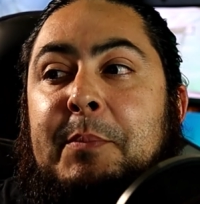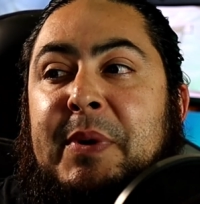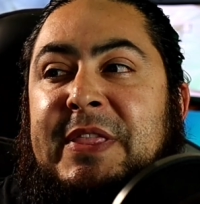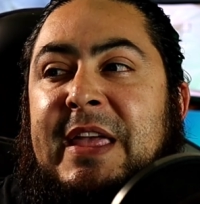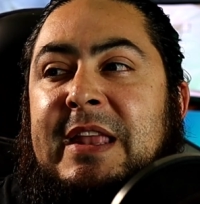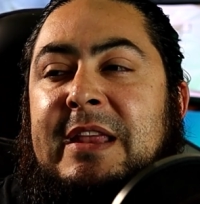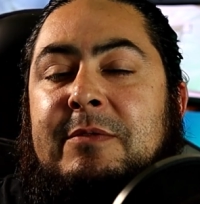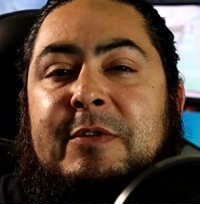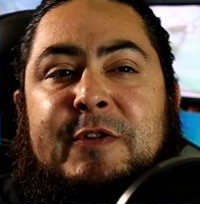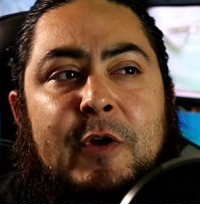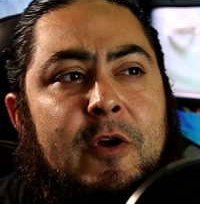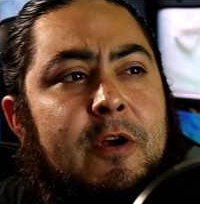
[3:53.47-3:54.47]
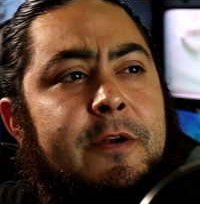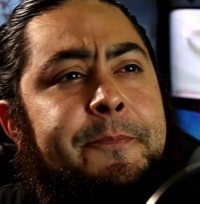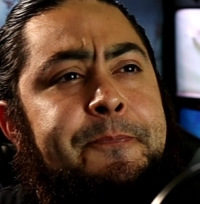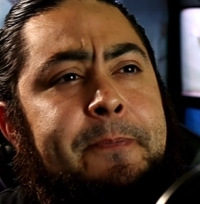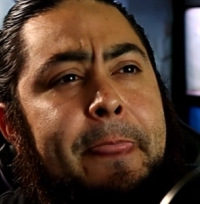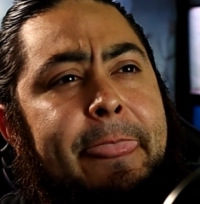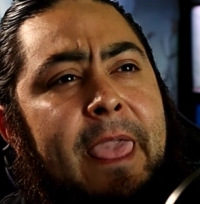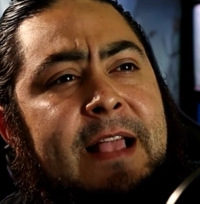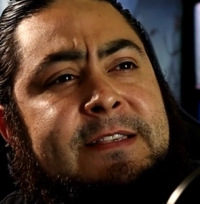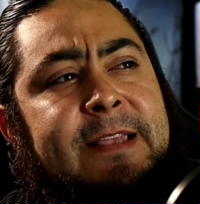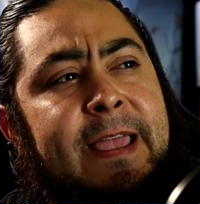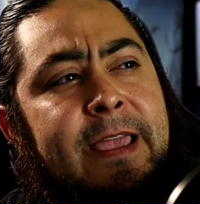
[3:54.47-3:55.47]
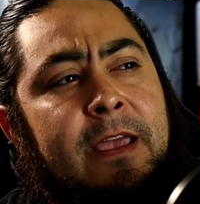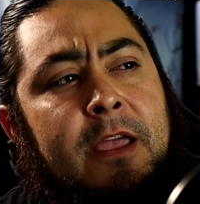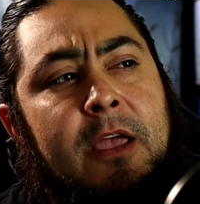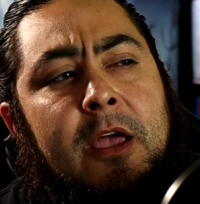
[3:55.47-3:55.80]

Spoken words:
But then in return, it's like,